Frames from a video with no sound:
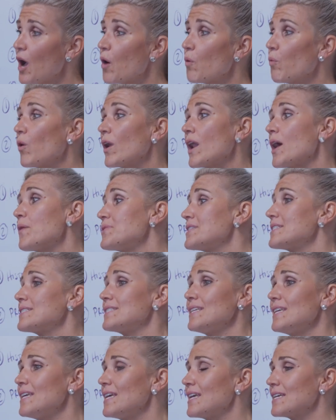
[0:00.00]
what I was
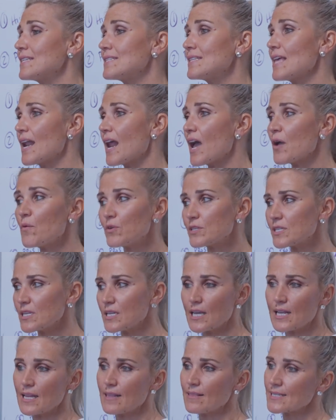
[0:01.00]
seeing is that I wasn't
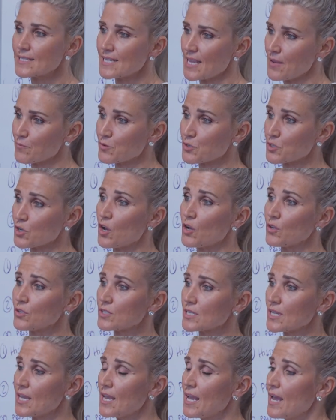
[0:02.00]
getting the same
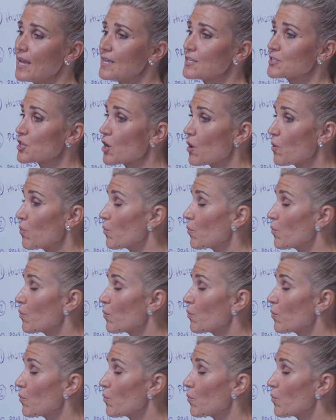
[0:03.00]
results. So